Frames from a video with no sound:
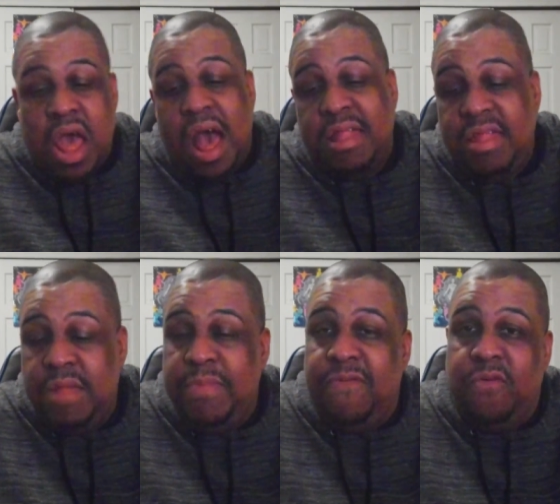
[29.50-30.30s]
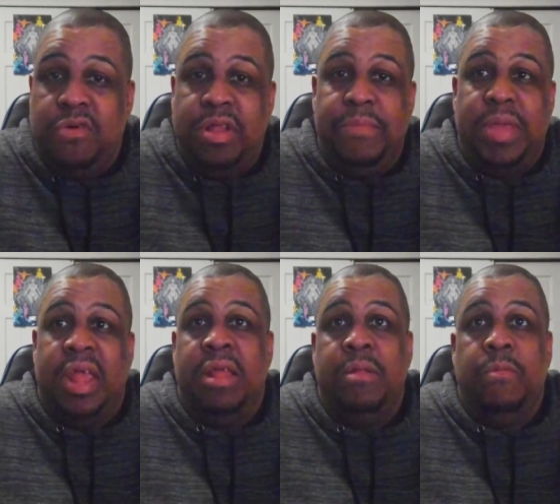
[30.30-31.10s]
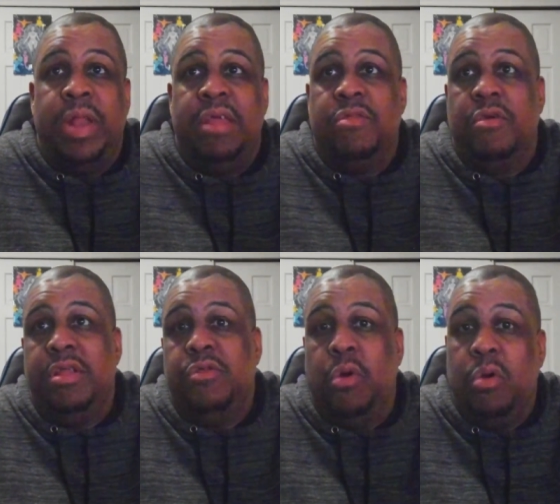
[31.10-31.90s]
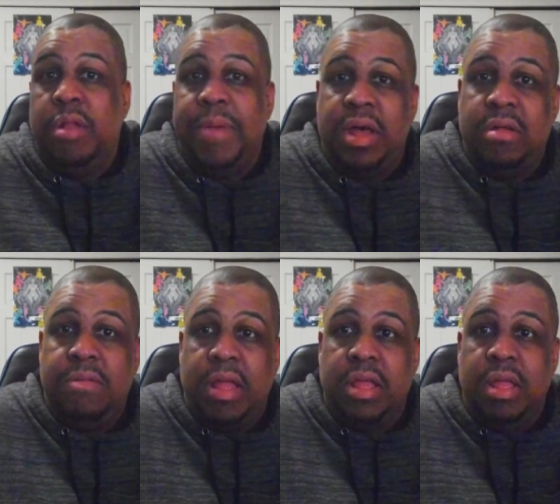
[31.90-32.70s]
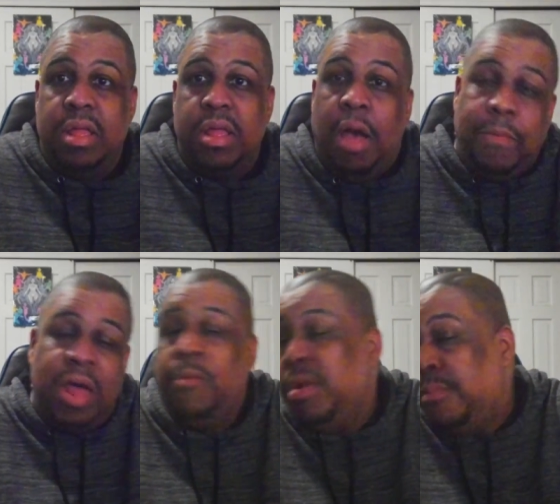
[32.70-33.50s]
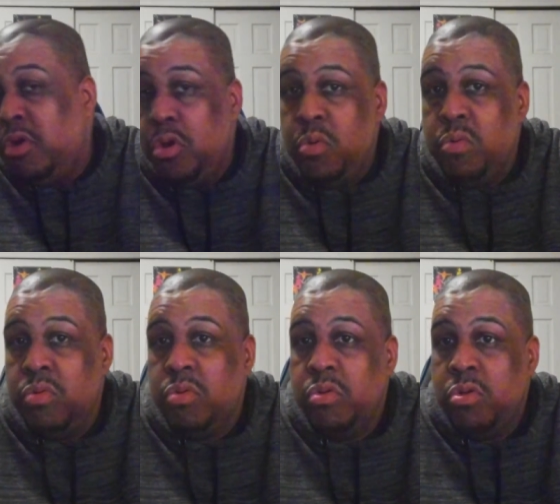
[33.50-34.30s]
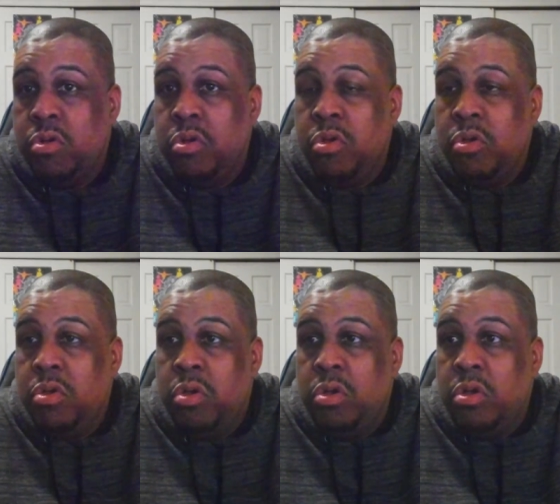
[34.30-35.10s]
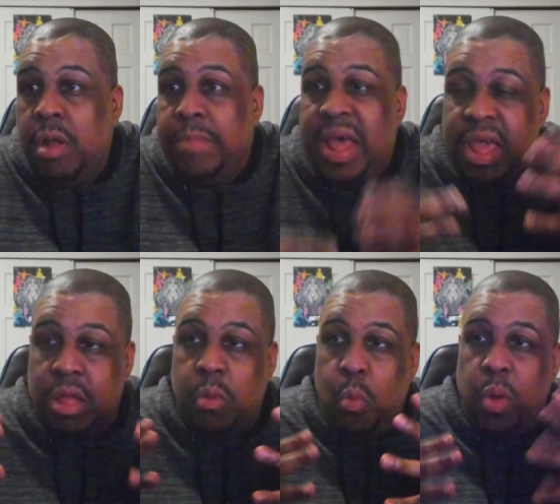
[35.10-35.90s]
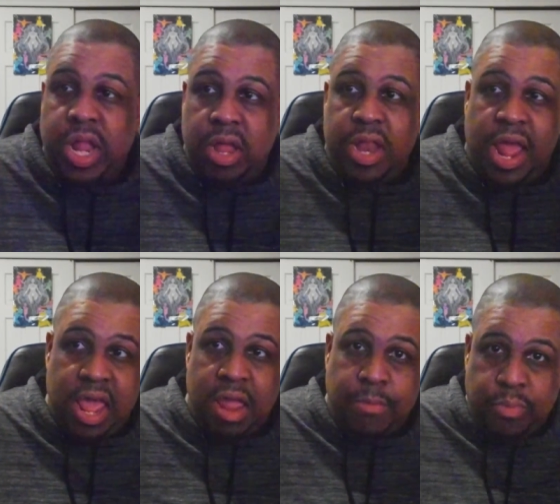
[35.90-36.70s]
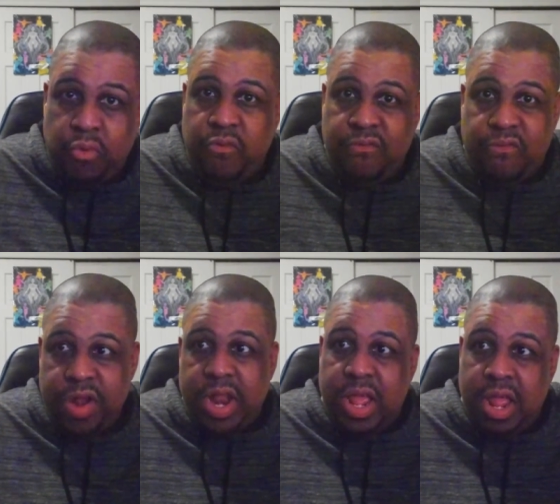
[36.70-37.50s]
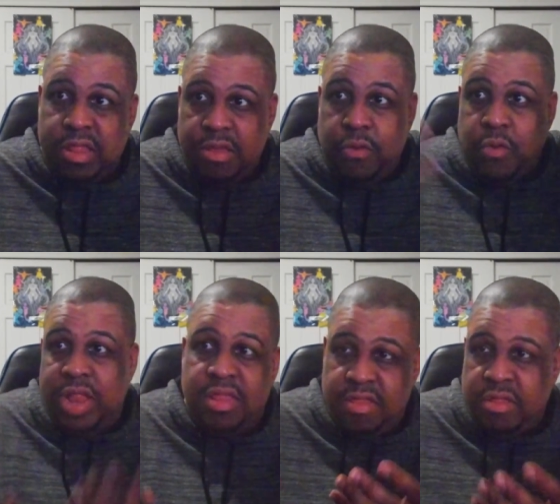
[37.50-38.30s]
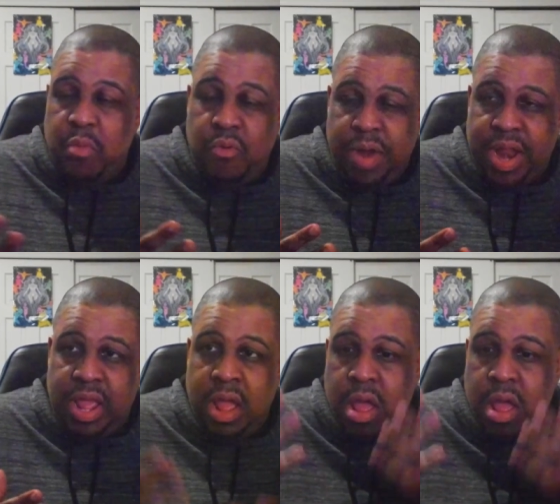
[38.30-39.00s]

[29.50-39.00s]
I said it before in the beginning when they started talking about coming out with a Pro. I'm like, what could they improve, really? It's a great system already.